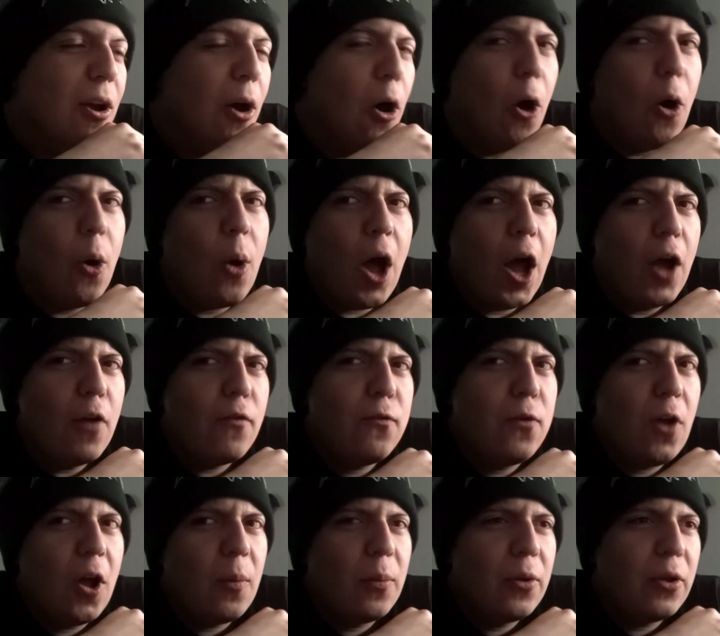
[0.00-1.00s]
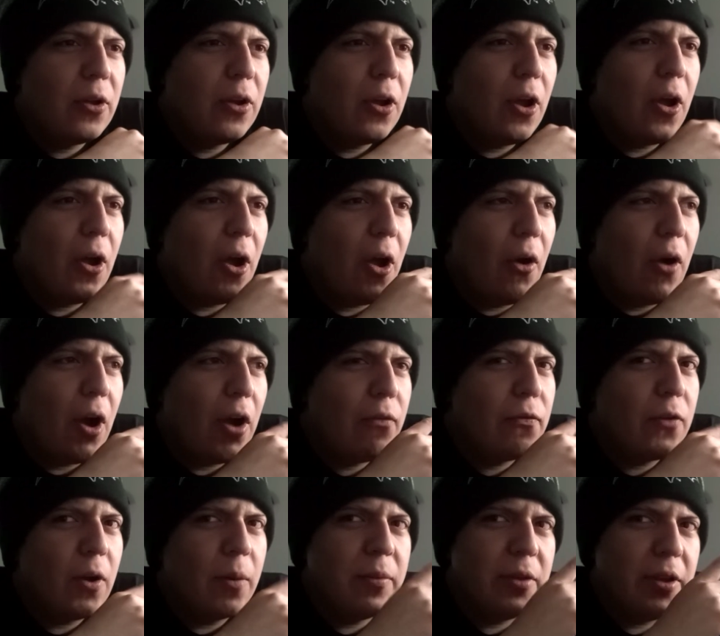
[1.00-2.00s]
Oh, I'm from. Uh, oh,
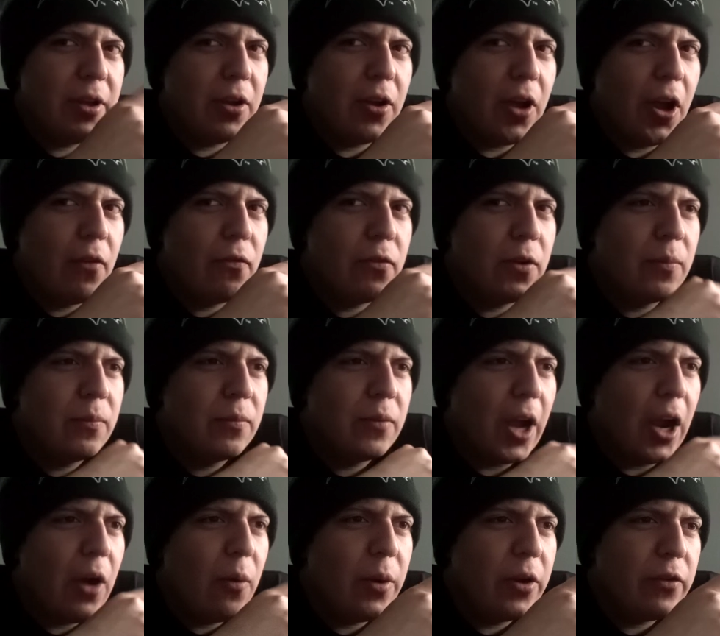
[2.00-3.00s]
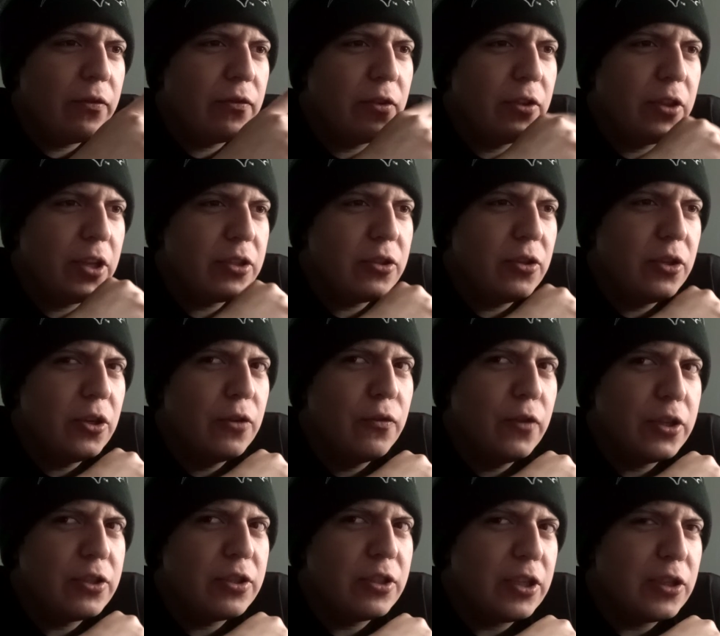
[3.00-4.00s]
I'm from the. I'm from. I went for this
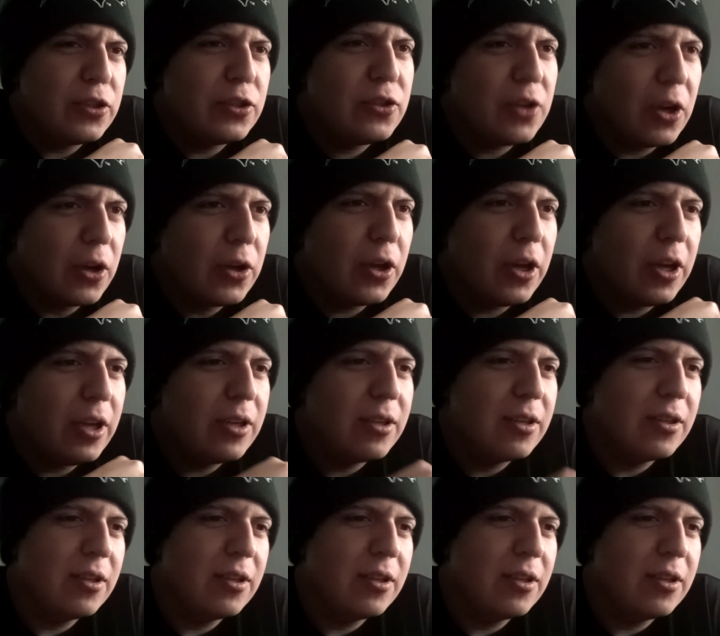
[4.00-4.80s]
university, sucker.